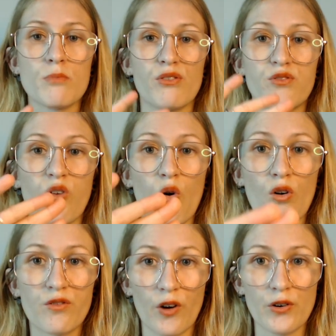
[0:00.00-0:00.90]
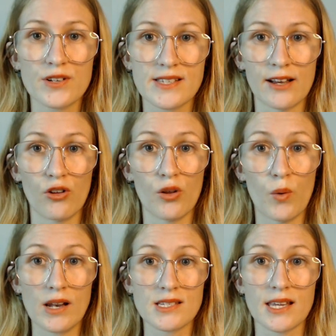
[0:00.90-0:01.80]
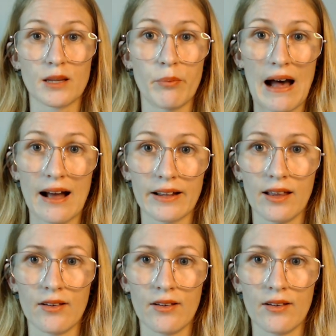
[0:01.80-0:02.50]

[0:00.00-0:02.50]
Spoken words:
before focusing on the ones at the back.